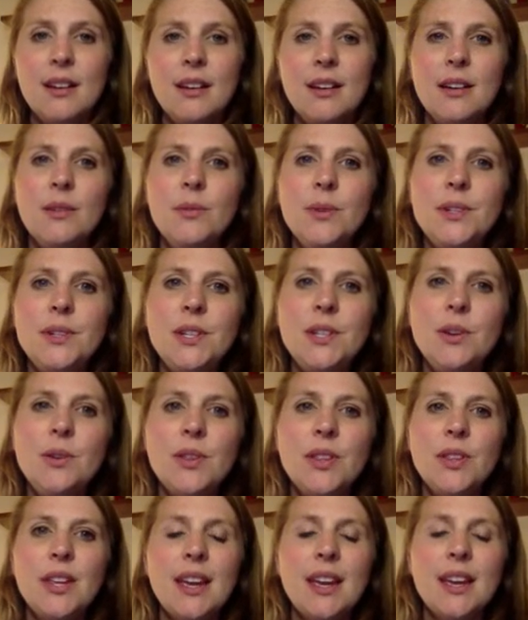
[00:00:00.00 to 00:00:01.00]
What do you
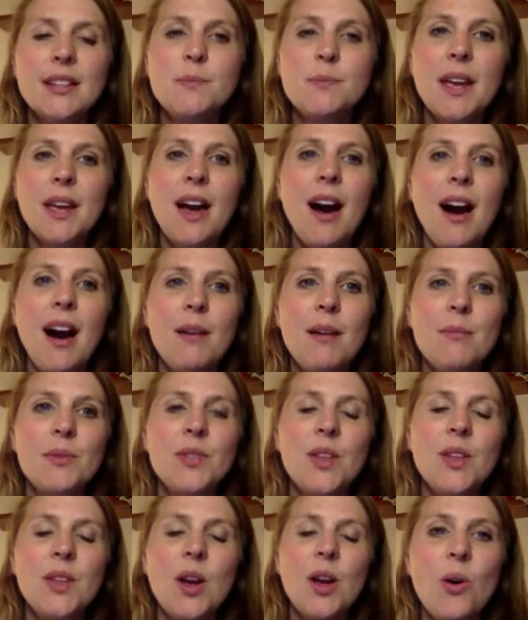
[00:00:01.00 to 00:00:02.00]
think has become of
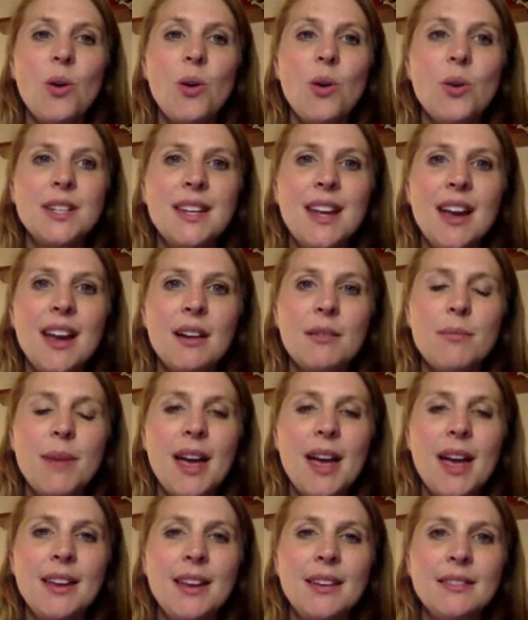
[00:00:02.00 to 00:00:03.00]
the old and young
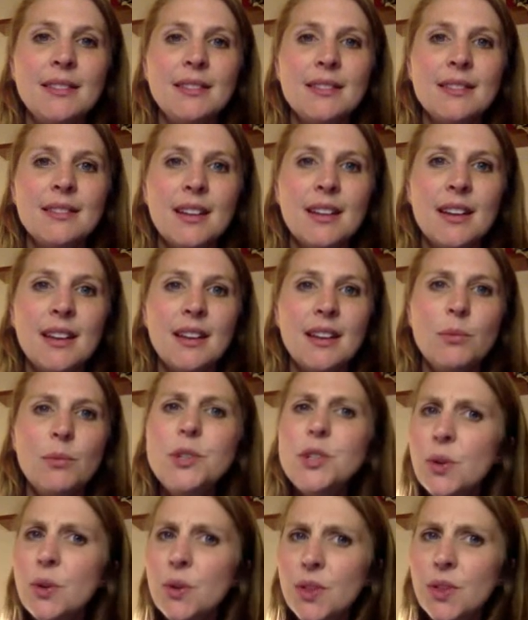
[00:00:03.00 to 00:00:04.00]
men?
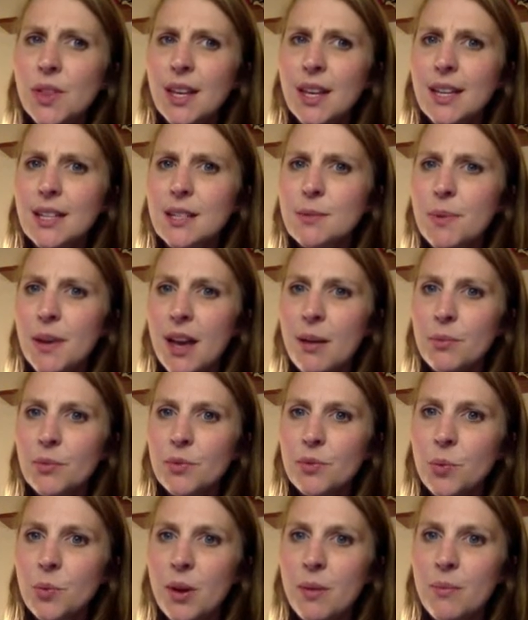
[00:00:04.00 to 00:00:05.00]
What do you think has become
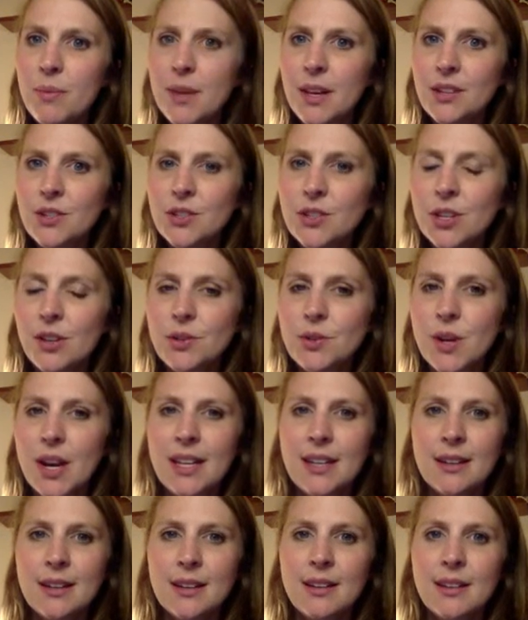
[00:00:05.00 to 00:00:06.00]
of the women and
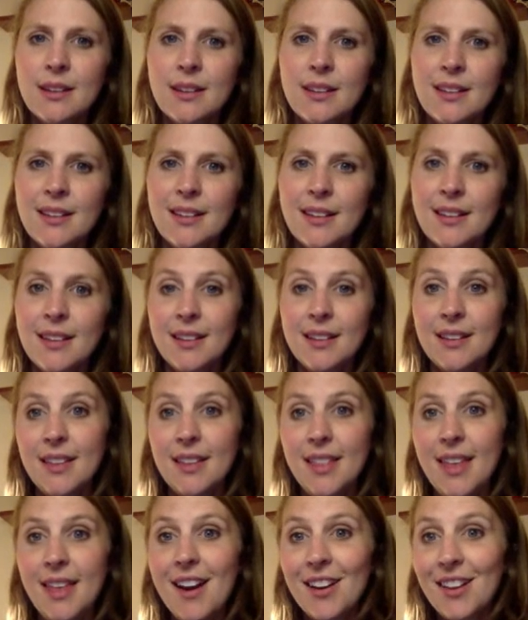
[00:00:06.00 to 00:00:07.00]
children?
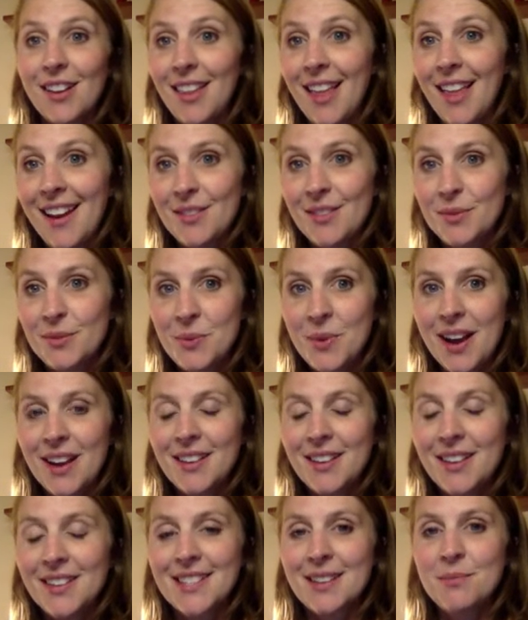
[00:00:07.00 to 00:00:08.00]
They are alive and
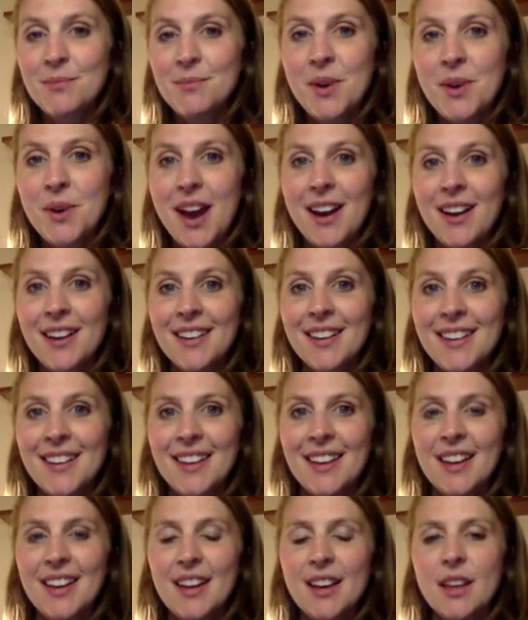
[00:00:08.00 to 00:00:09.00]
well somewhere.
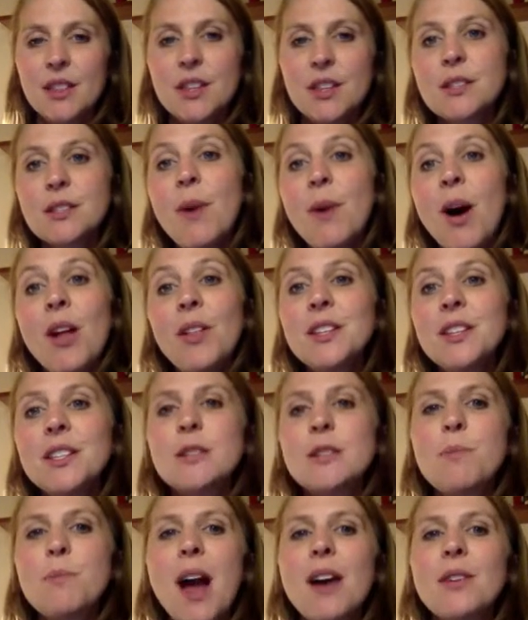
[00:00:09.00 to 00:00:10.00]
The smallest
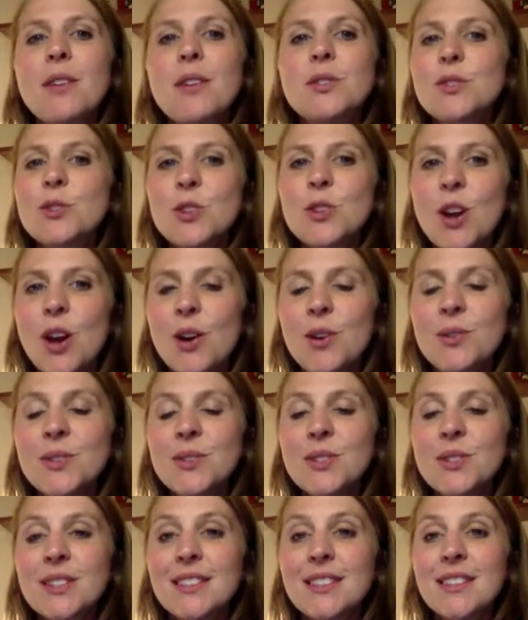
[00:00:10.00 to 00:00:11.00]
sprout
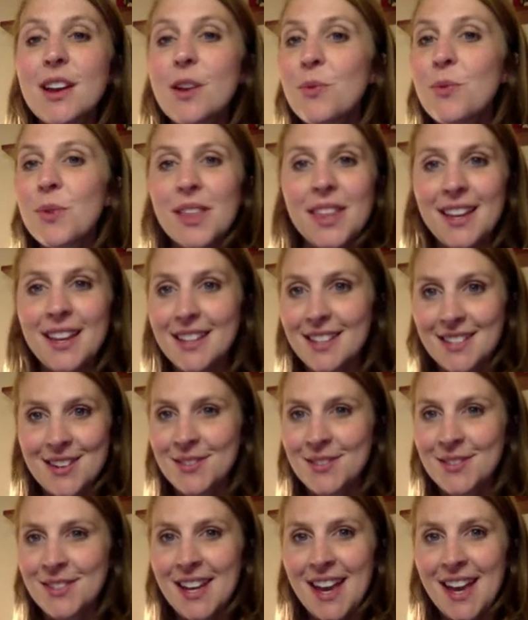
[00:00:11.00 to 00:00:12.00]
shows there really is no
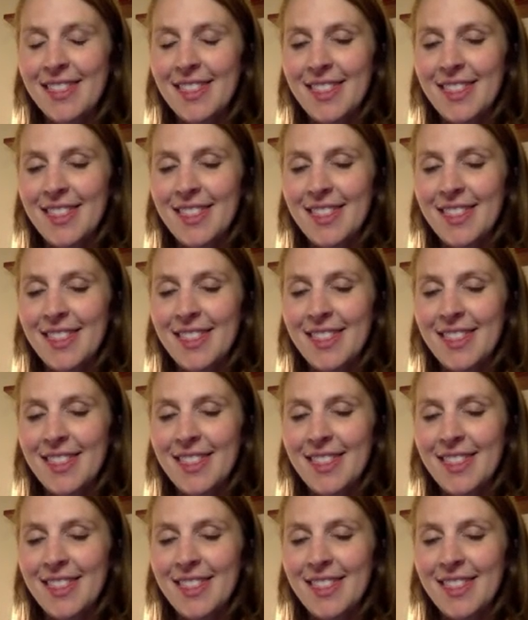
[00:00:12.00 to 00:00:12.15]
death.